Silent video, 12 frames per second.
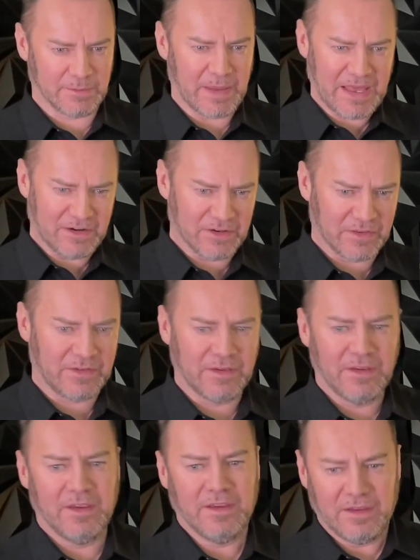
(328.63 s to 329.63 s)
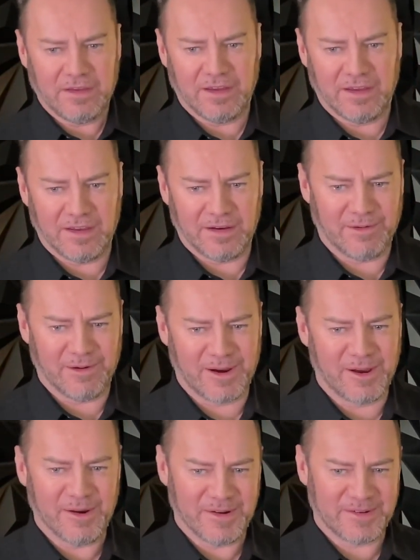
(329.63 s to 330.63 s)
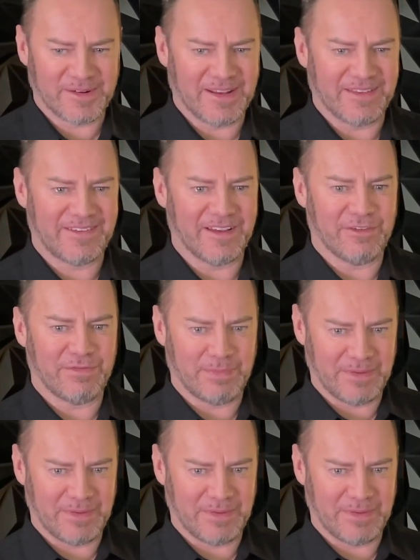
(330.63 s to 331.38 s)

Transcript: patterns or co-integrated stuff.